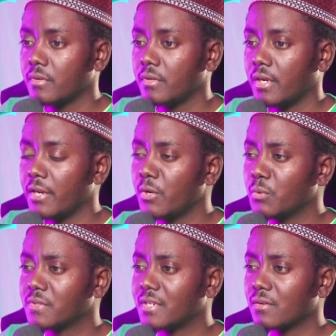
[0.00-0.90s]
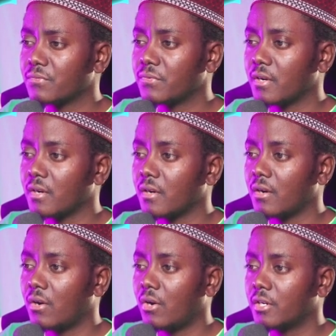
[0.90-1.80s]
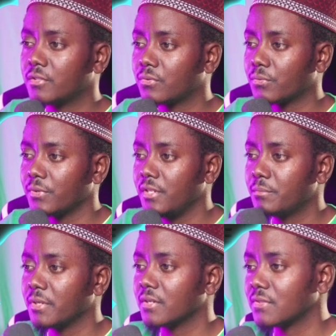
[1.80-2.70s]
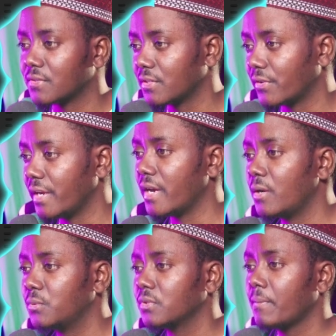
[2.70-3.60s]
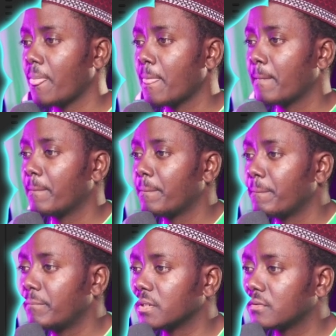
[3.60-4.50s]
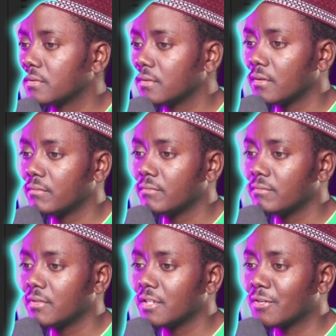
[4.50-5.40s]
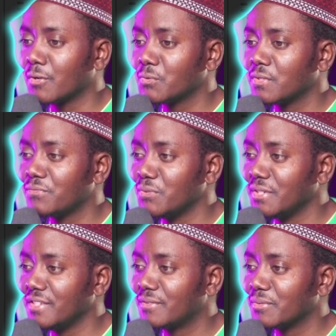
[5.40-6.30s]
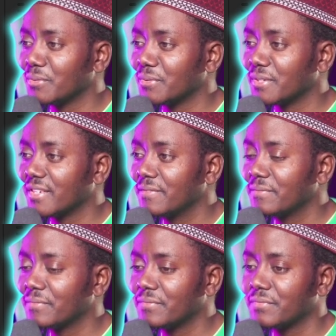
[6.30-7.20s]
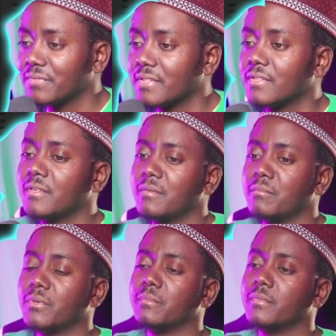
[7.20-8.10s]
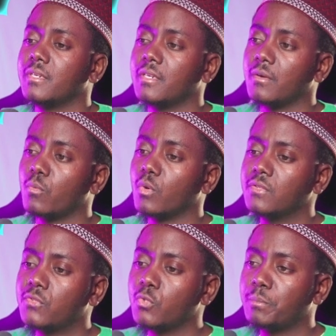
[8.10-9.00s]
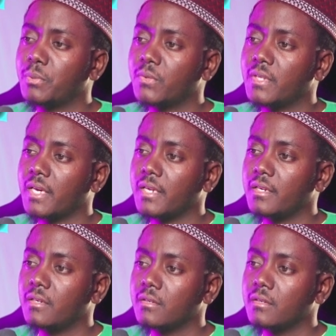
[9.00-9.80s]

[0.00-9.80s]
I know it's kind of hard to read because it's grayed out, but get close if you need to. Okay, boom. Once you put that in,